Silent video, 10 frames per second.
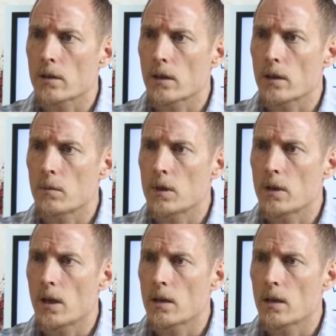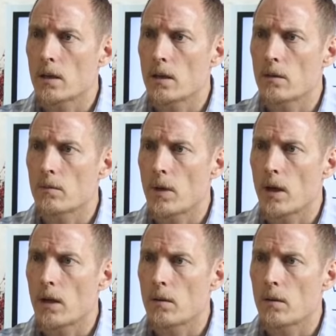that can be taken if my